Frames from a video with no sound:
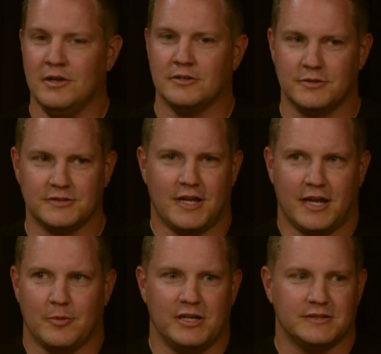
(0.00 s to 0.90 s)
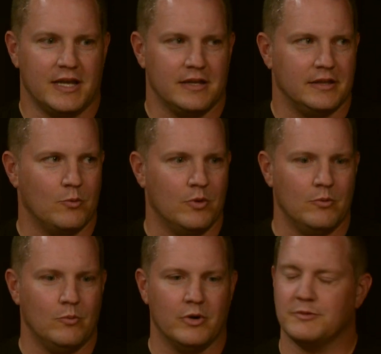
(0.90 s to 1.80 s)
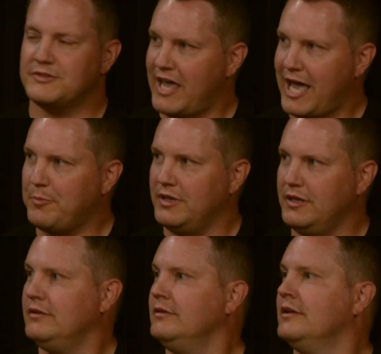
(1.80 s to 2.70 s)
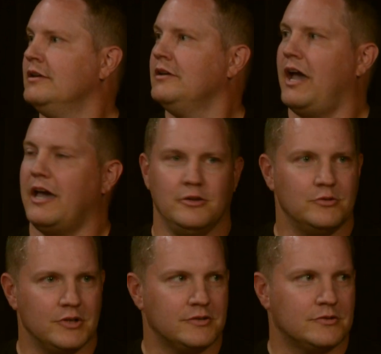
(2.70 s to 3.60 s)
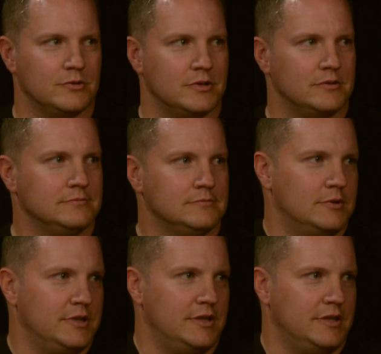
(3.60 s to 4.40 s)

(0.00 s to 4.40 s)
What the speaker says: So let's talk about that. Like what's happening? How do you adjust to it? What do you